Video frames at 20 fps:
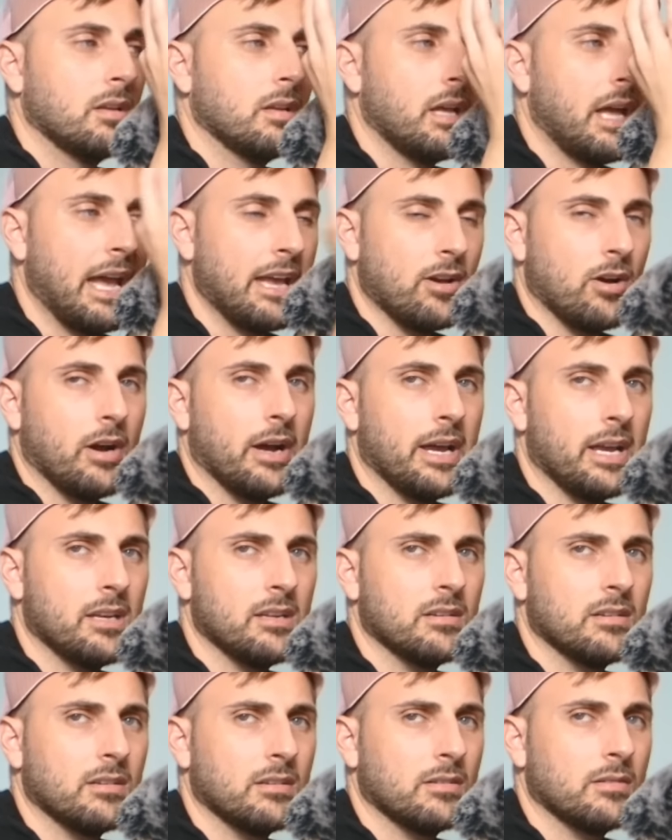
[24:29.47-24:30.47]

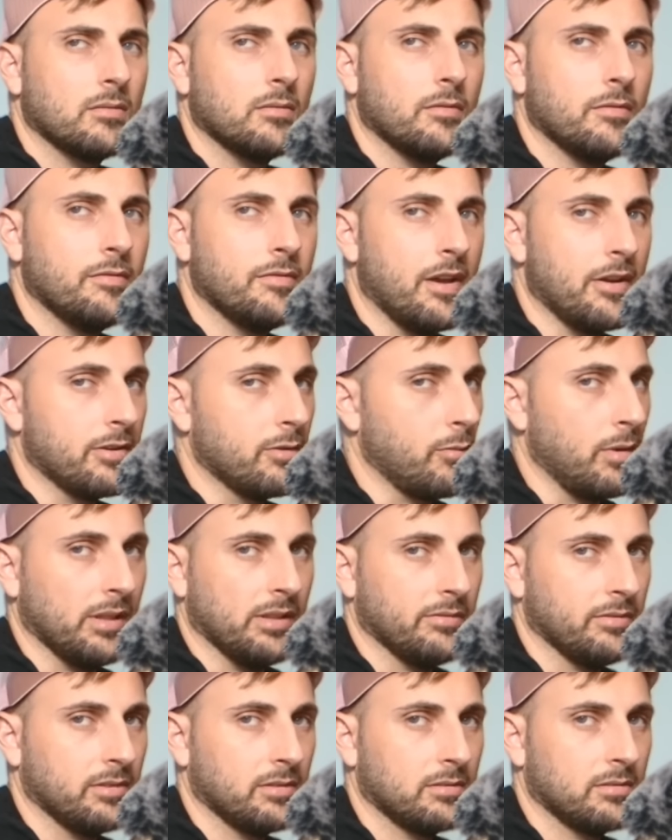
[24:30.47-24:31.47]
AI, very
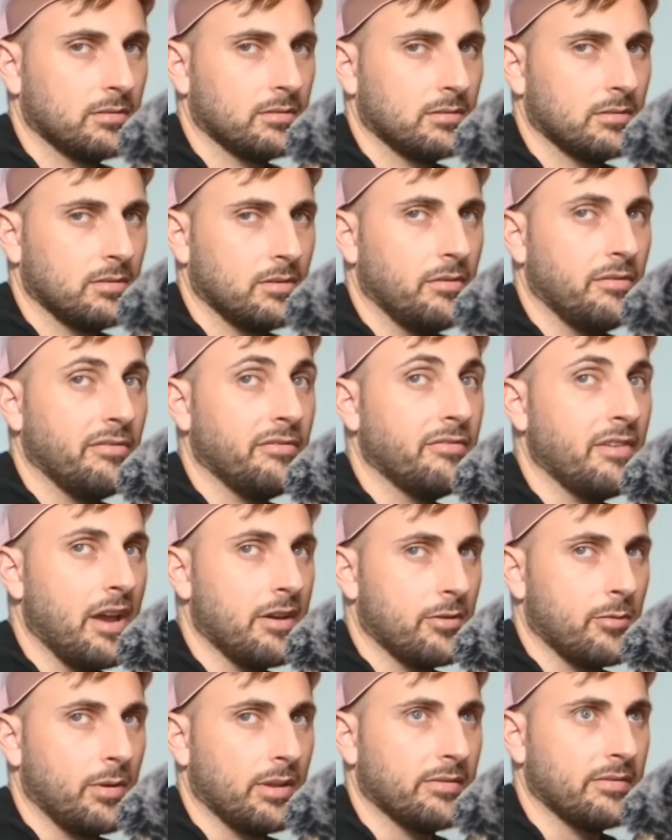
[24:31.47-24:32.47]
relevant.
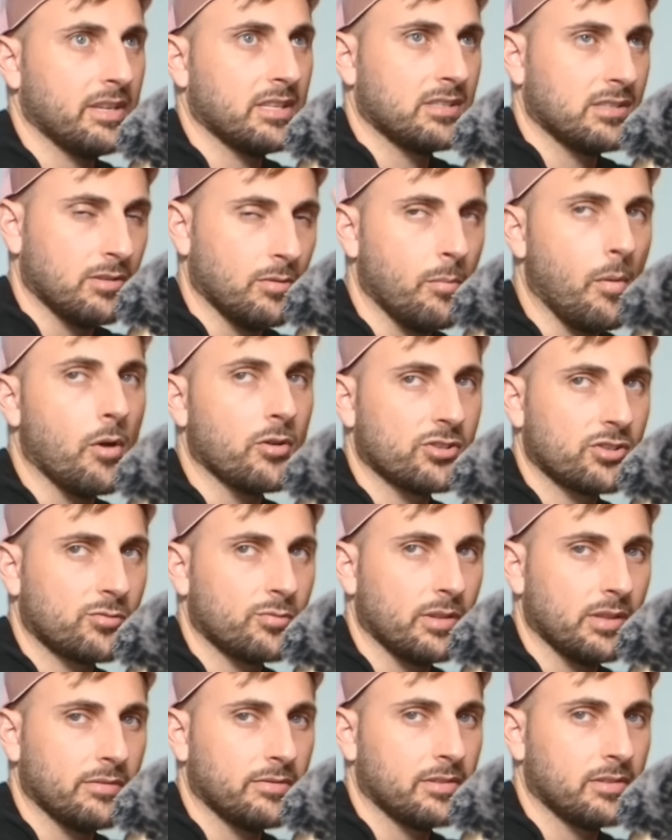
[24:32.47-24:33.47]
Very relevant. It's the most
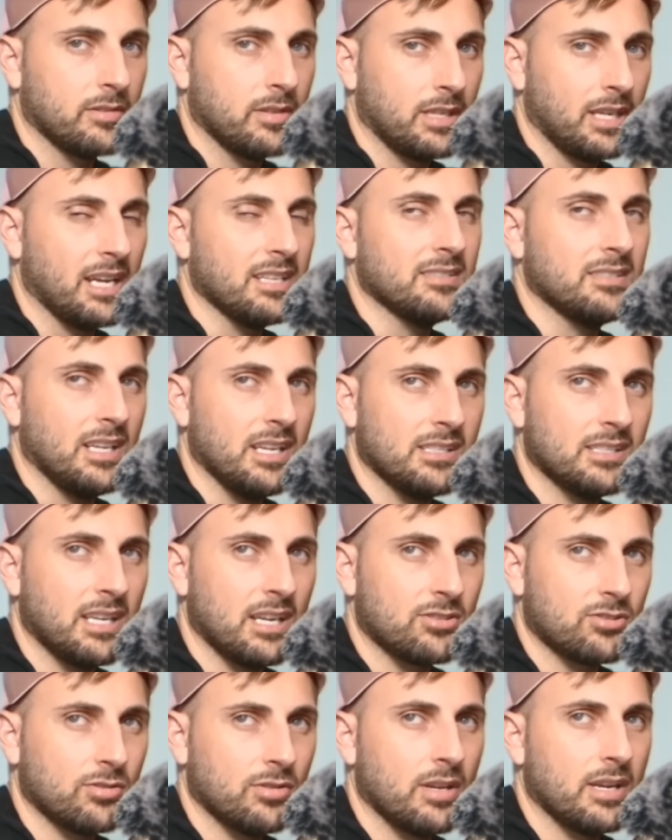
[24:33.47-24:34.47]
relevant. Okay,
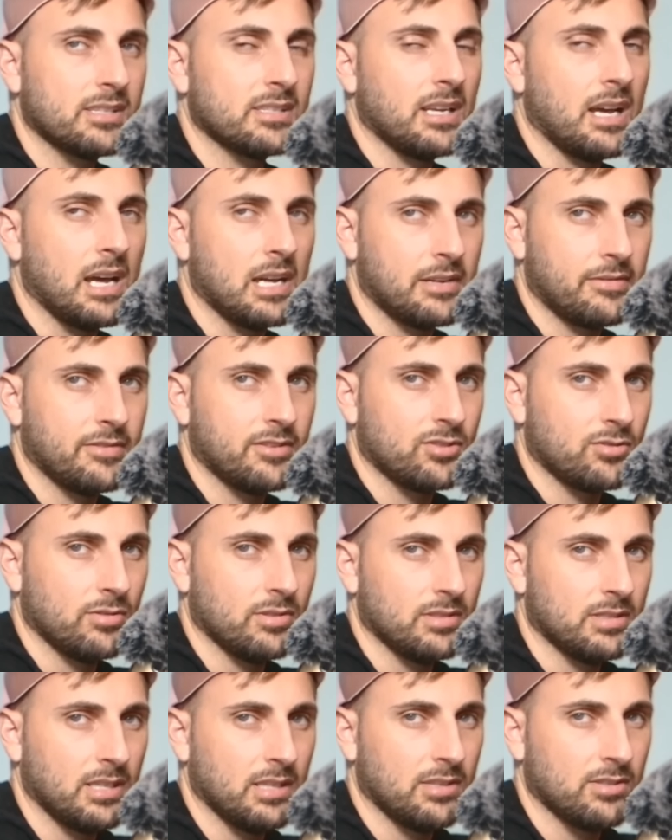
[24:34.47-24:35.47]
decentralized artificial
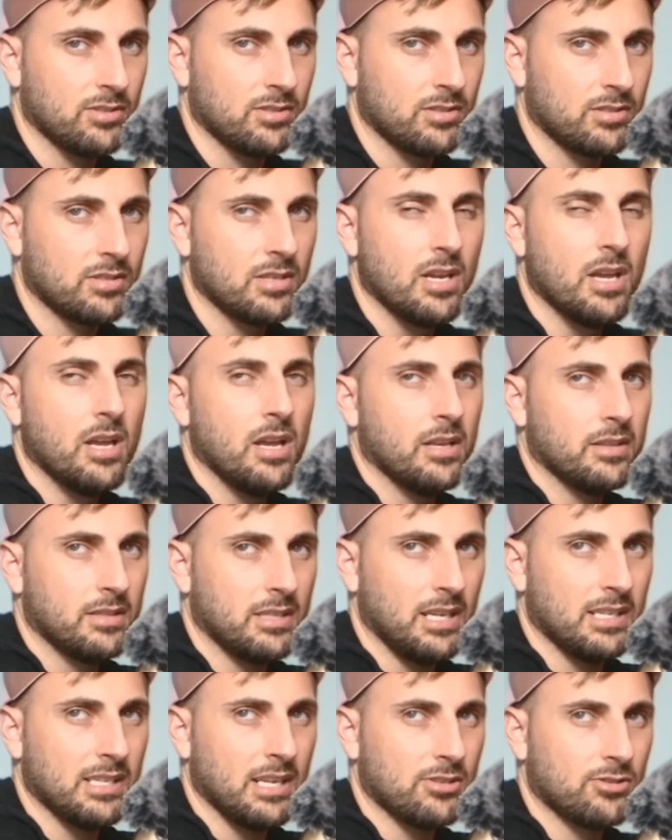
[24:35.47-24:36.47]
intelligence.
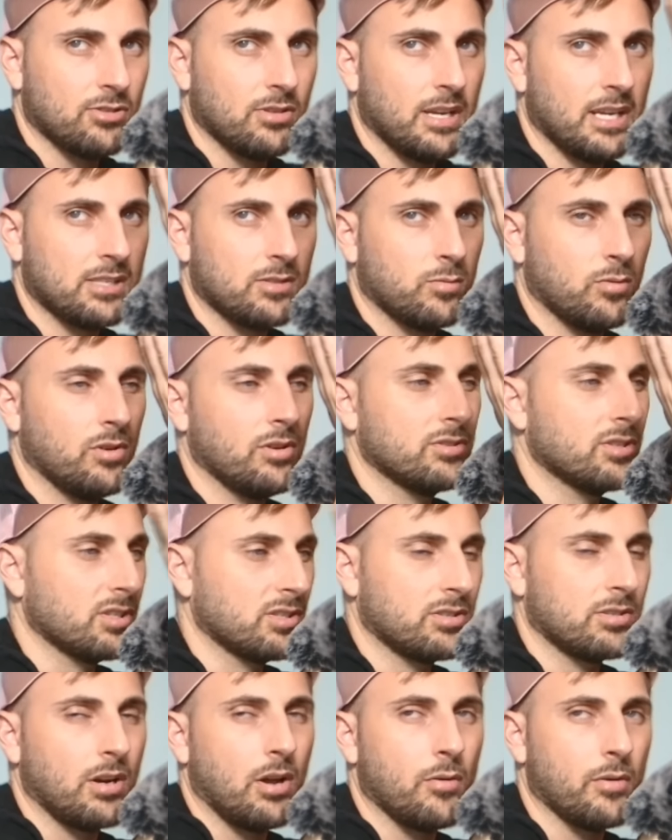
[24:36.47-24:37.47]
Decentralized word,
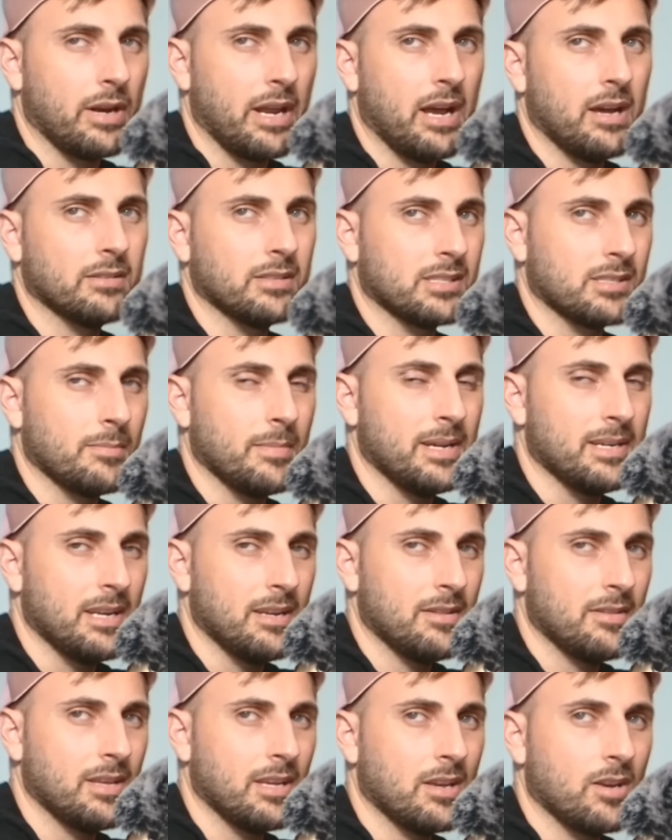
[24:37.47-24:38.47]
just throw it out. Doesn't mean
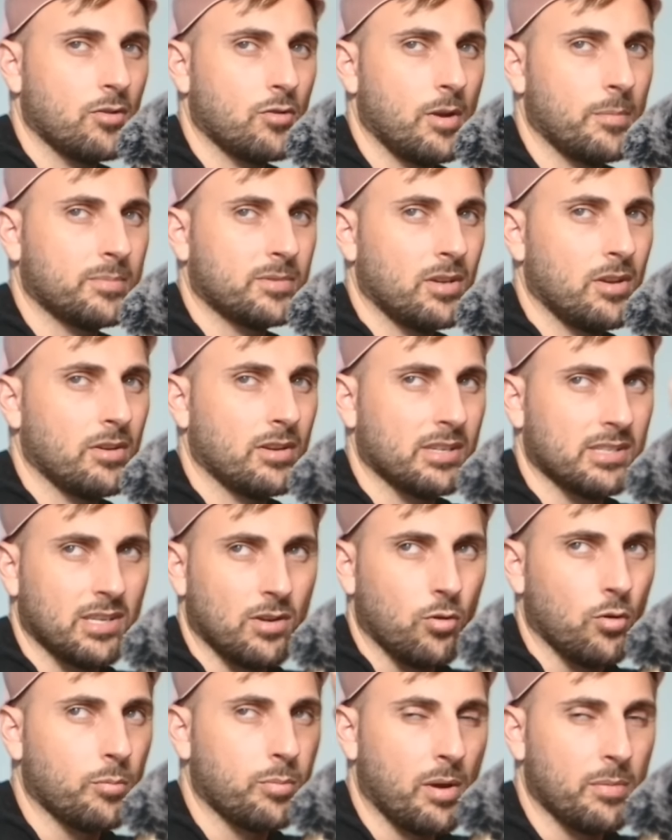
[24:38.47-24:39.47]
anything in crypto because
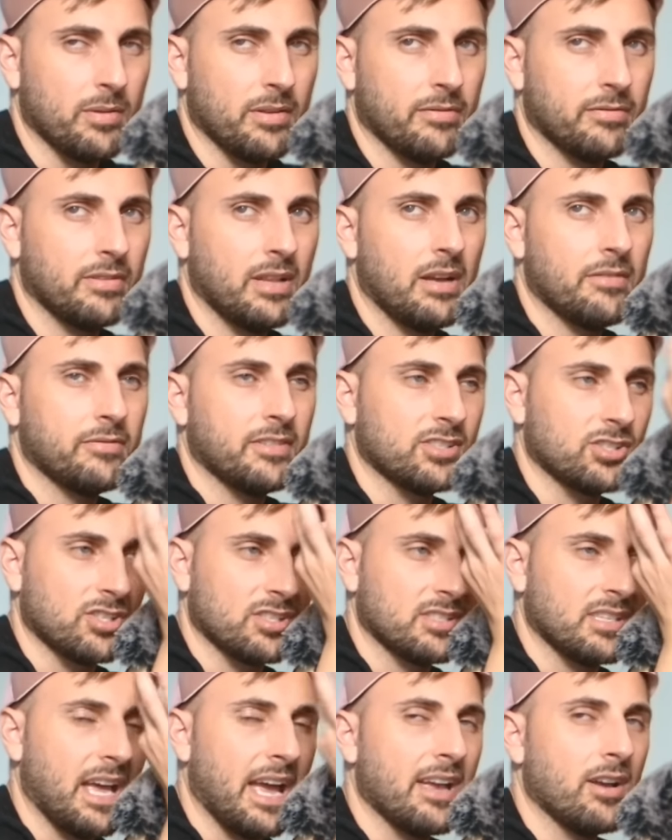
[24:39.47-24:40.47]
they're all probably fluff. It's
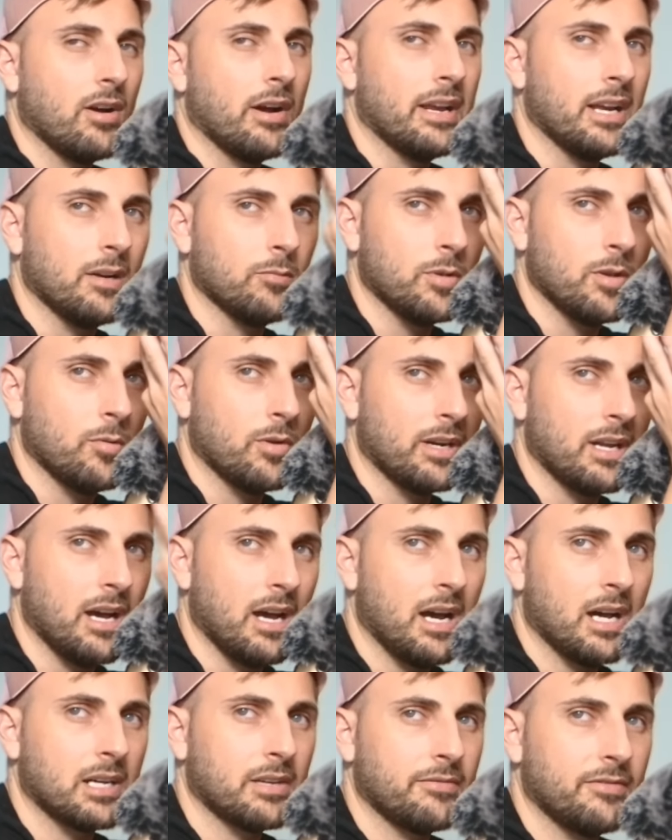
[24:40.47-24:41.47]
just AI. We want
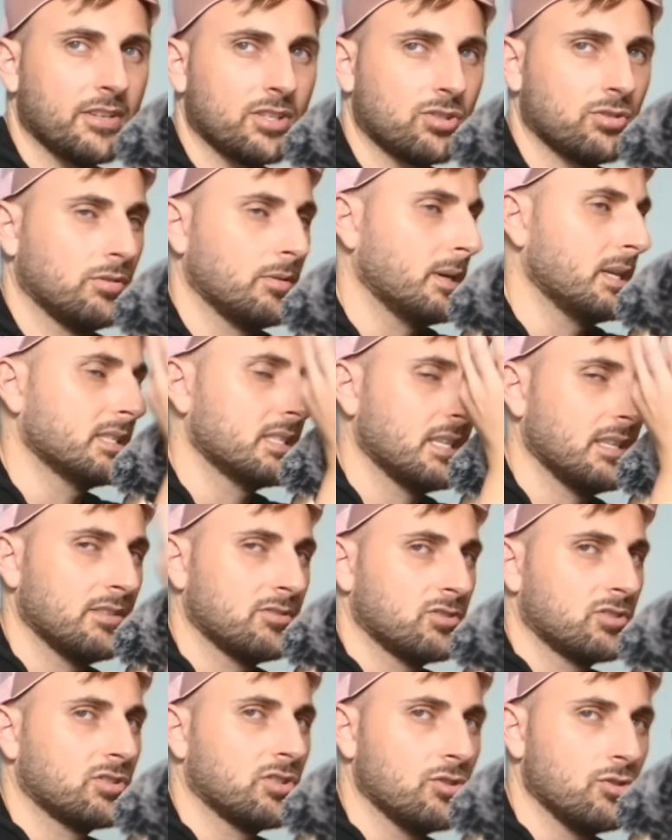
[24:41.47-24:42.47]
artificial
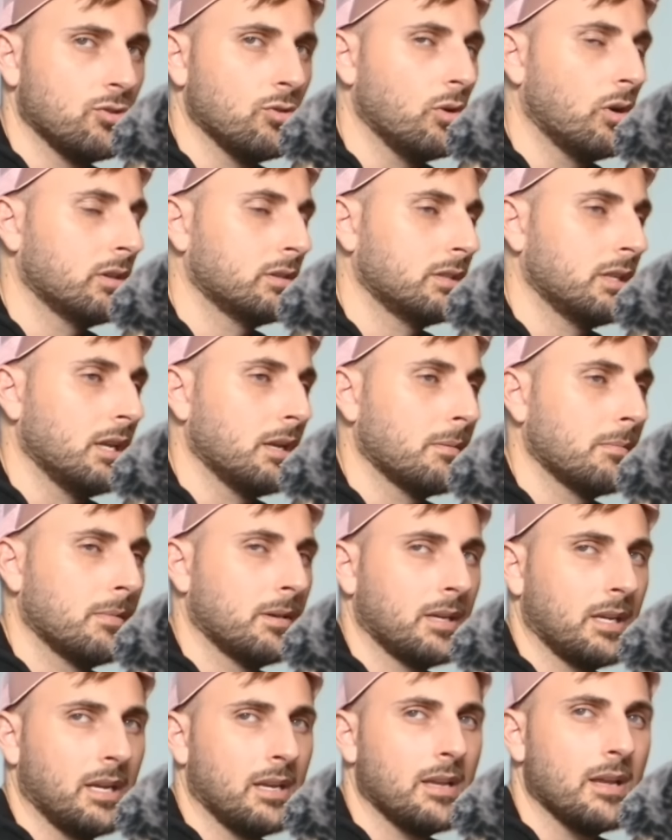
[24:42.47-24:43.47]
intelligence, the new hot thing.
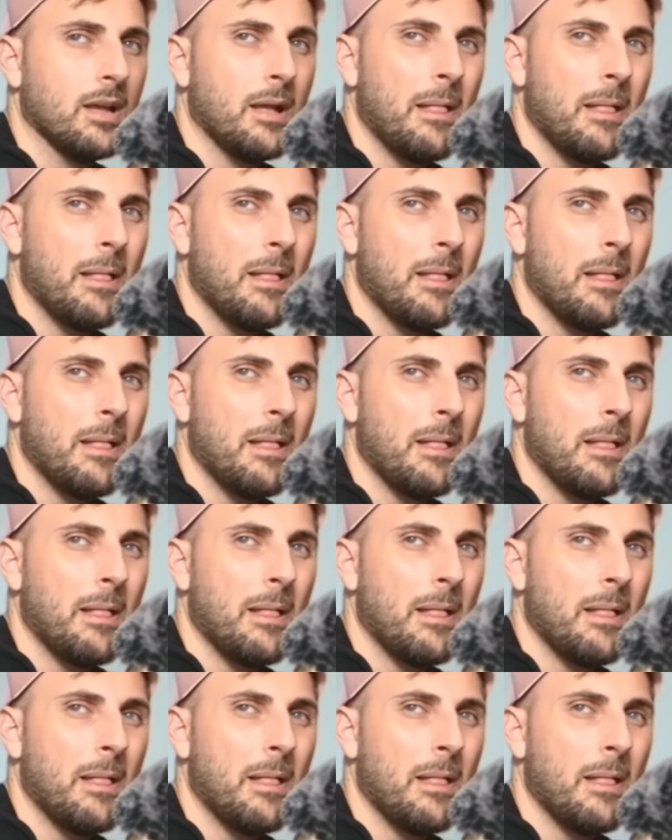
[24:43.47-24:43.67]
Okay.